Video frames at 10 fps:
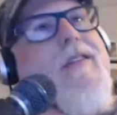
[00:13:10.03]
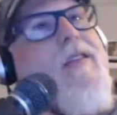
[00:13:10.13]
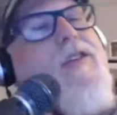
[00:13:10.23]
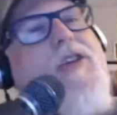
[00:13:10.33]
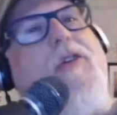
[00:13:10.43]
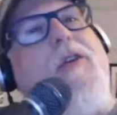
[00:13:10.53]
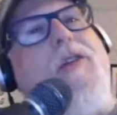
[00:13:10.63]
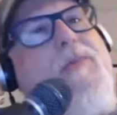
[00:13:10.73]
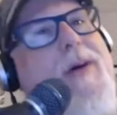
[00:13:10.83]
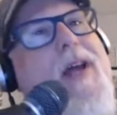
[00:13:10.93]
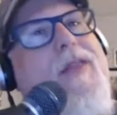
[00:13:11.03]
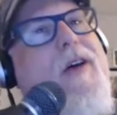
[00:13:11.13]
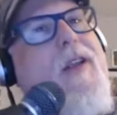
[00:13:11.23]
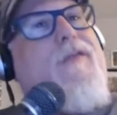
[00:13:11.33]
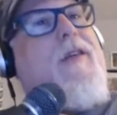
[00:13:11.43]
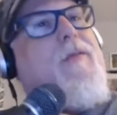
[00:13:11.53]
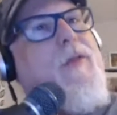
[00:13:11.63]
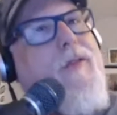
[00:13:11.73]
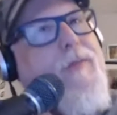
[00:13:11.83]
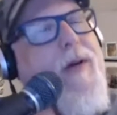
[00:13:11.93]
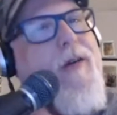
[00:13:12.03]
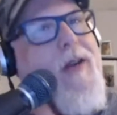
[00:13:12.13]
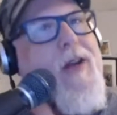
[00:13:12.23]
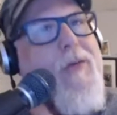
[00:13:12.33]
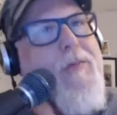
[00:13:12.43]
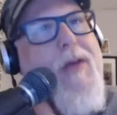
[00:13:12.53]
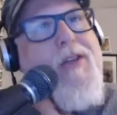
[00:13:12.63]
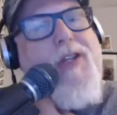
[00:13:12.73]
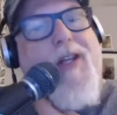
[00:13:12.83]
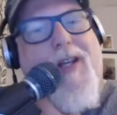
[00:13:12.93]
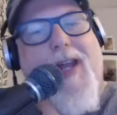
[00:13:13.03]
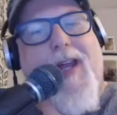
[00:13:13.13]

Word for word: this to the show notes, but I thought if it was pertinent, I would mention it.